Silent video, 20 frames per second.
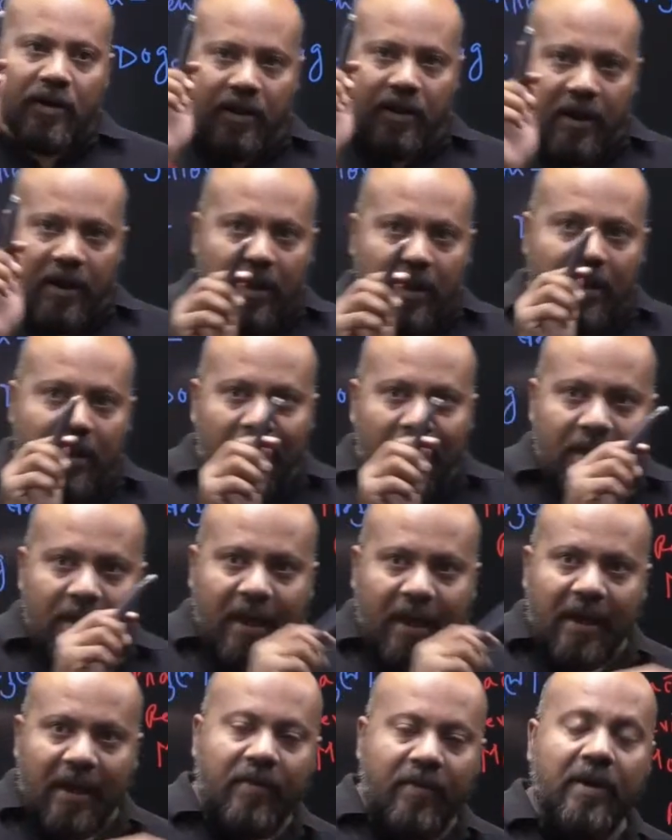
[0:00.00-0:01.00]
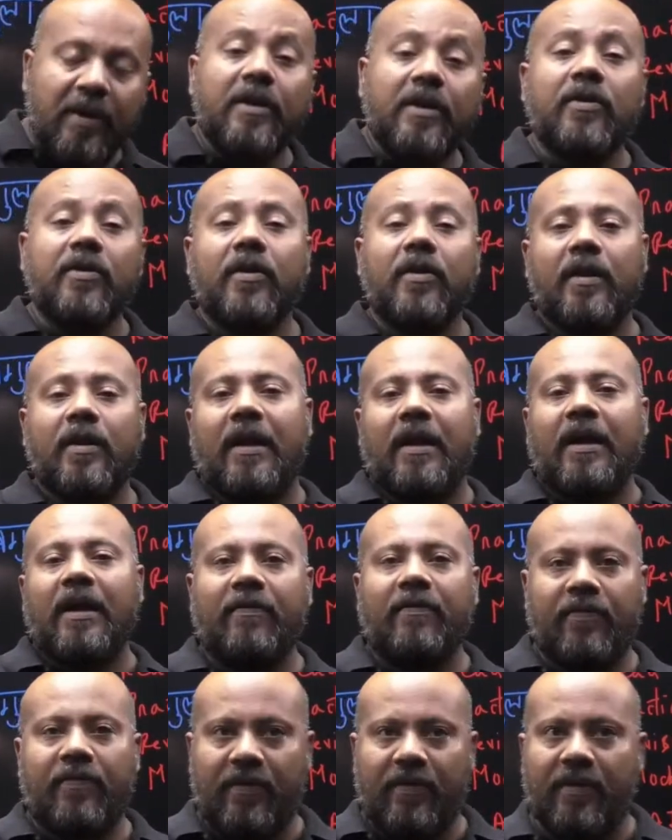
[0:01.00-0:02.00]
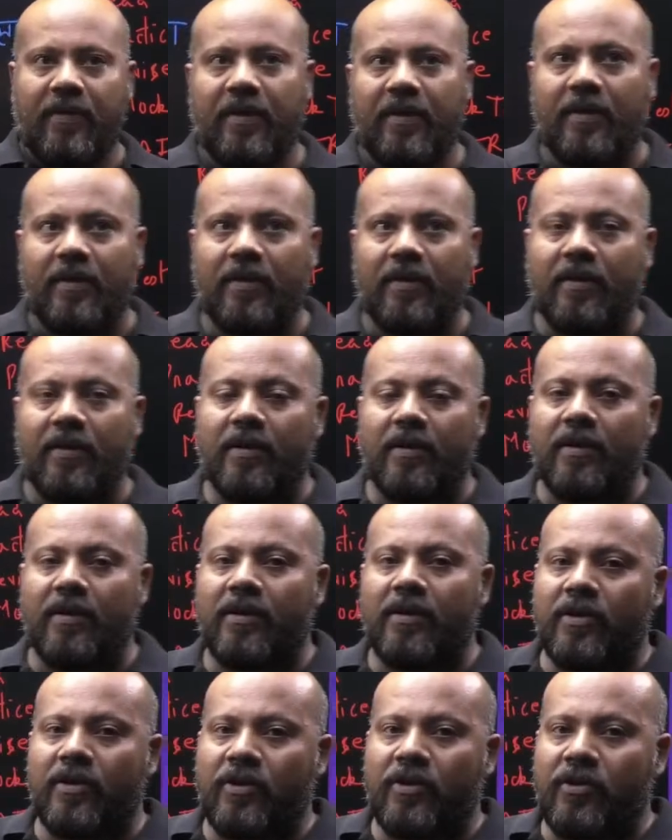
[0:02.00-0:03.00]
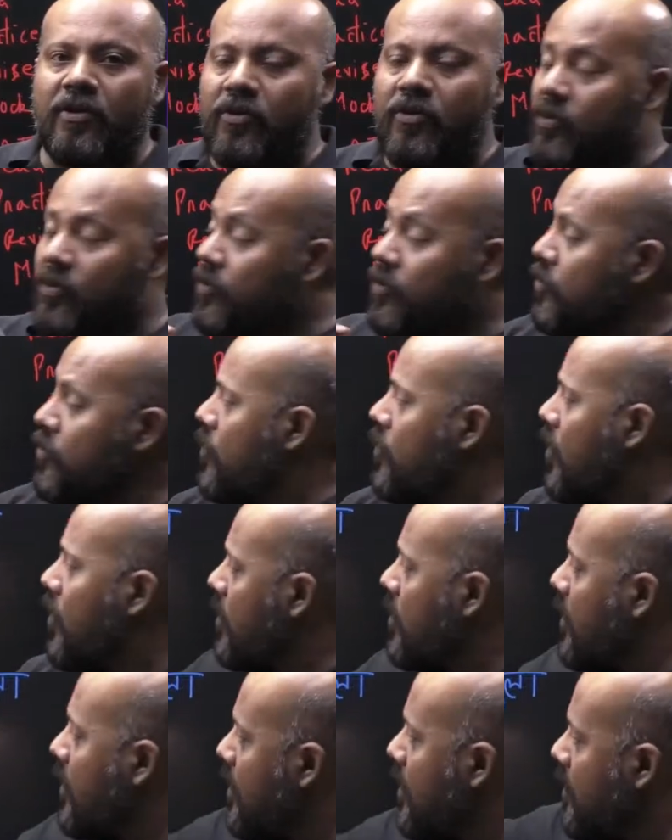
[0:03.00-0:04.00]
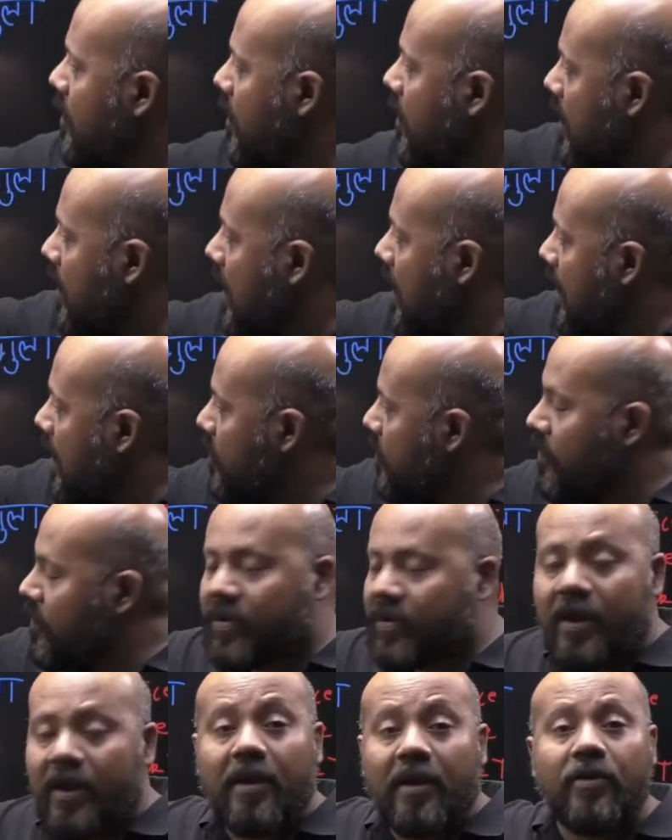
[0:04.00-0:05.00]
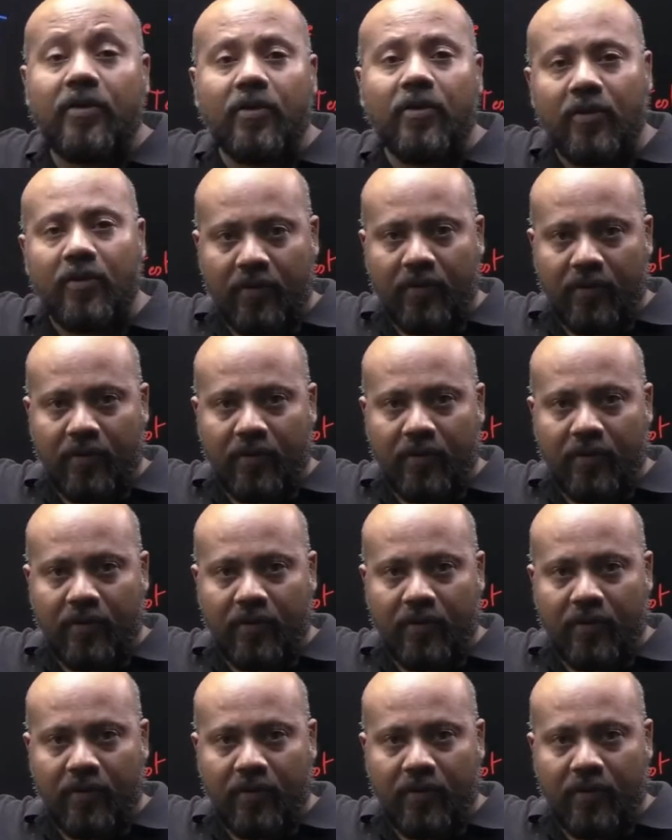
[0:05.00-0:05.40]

till the time in your life, you do not learn the art of saying no,